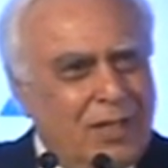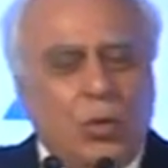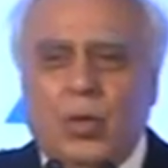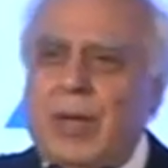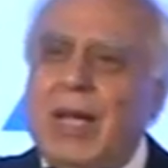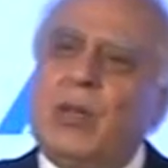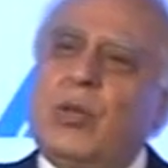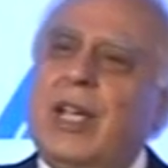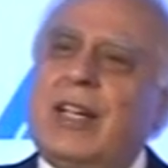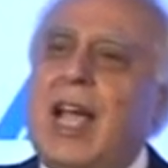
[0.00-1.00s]
you would be able
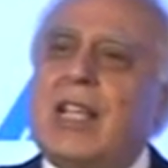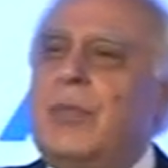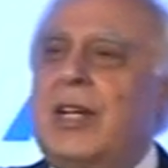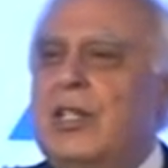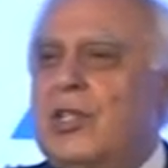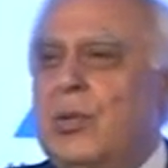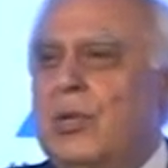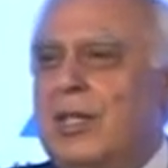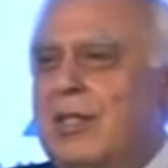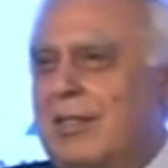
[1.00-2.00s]
to get as many
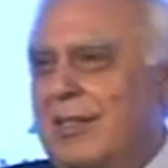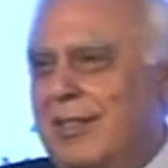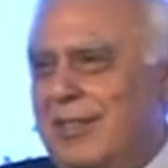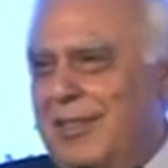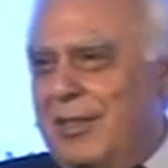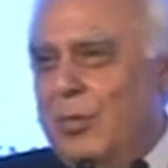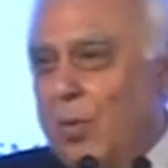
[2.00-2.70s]
students you